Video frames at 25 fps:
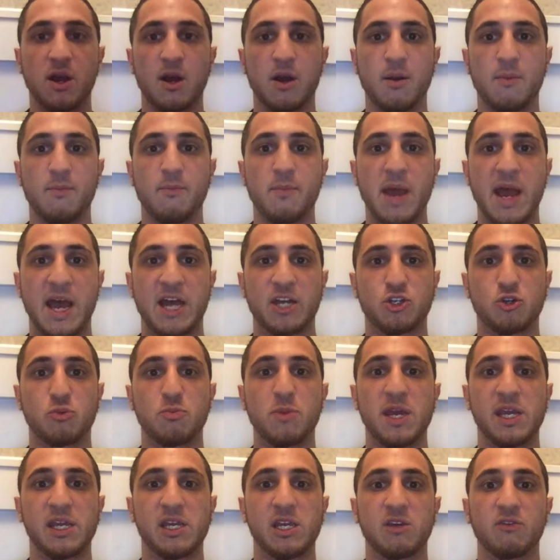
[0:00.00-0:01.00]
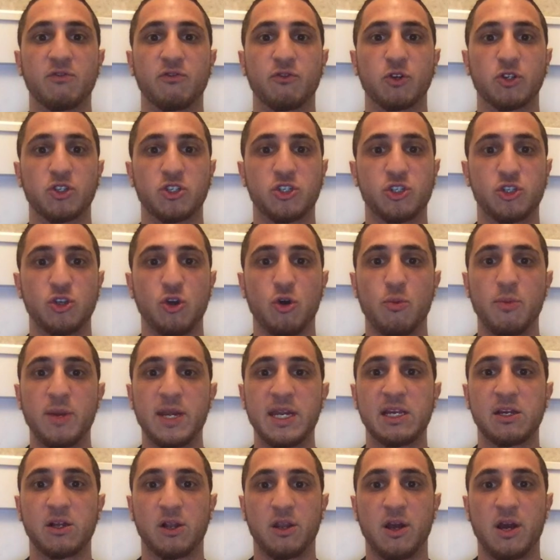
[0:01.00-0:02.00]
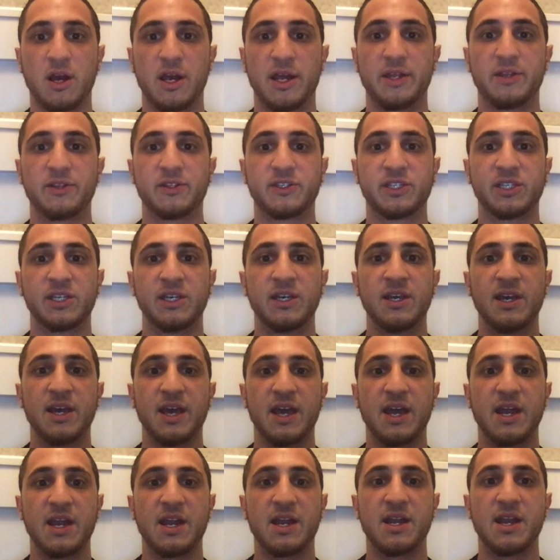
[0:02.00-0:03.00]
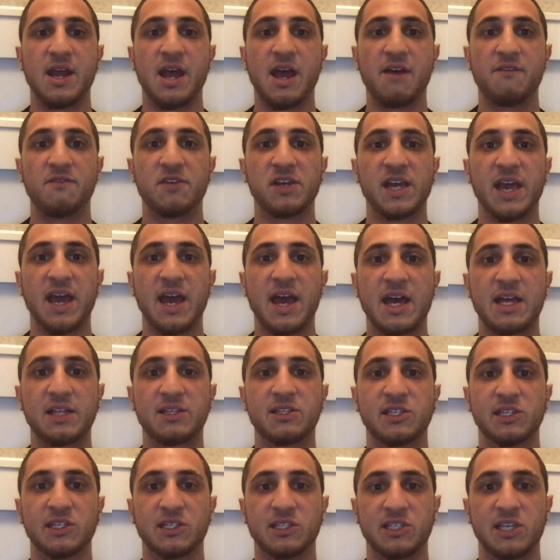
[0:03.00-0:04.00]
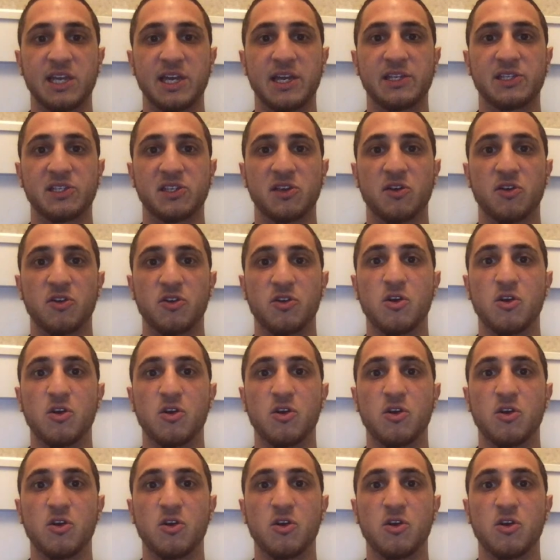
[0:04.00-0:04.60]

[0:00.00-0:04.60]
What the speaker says: matchmaking for so many clients and having had success on